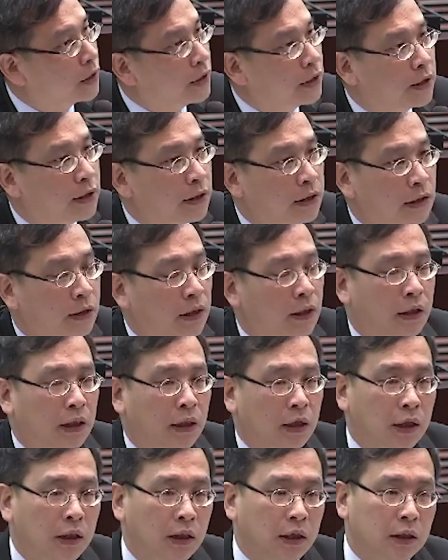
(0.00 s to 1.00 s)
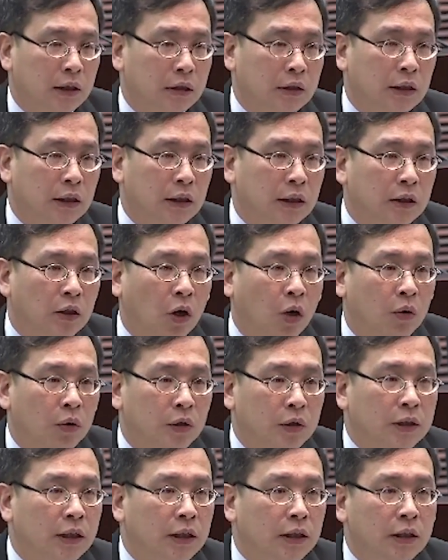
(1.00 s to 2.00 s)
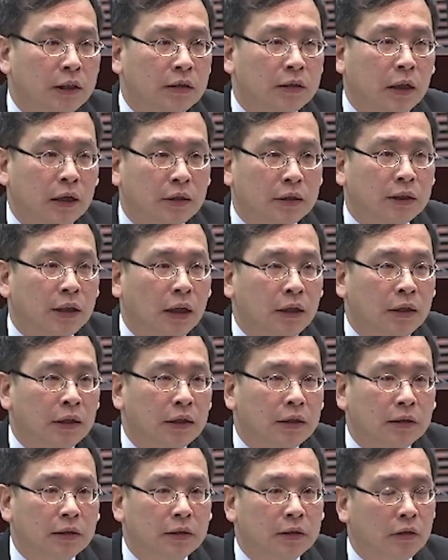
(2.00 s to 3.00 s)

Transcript: and this is against the objective of